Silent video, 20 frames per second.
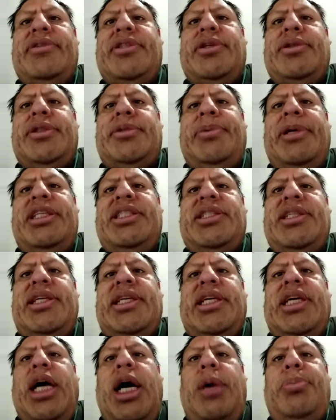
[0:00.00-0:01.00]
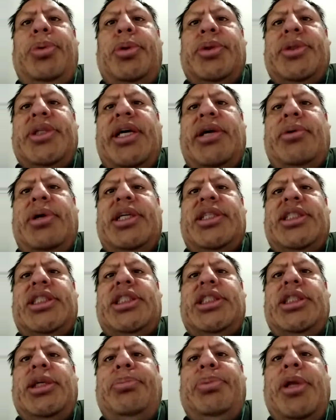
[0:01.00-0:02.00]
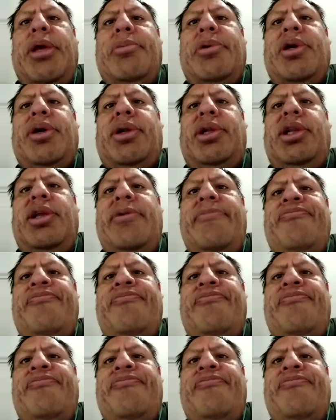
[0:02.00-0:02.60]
So it's basically coupled that way. It's subliminal.